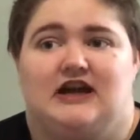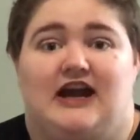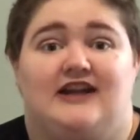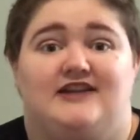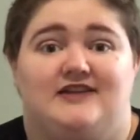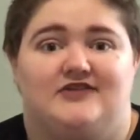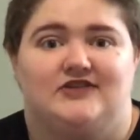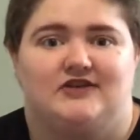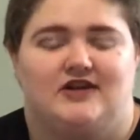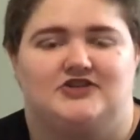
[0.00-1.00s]
I
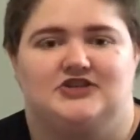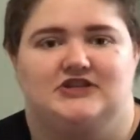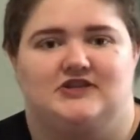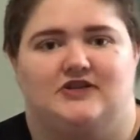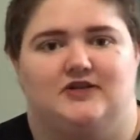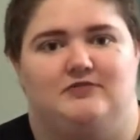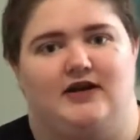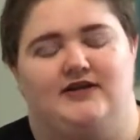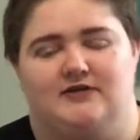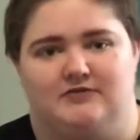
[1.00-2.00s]
even actually started
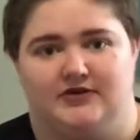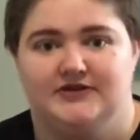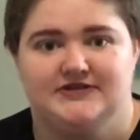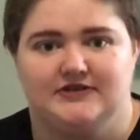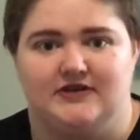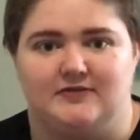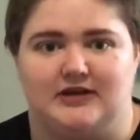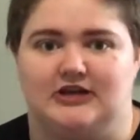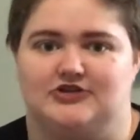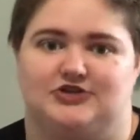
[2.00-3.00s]
binding books, like
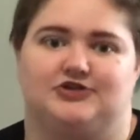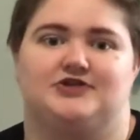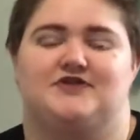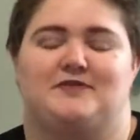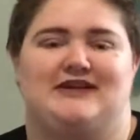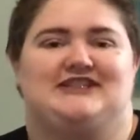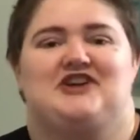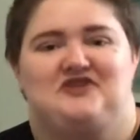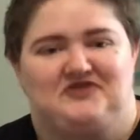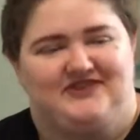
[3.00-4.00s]
making journals for
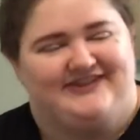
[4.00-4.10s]
myself.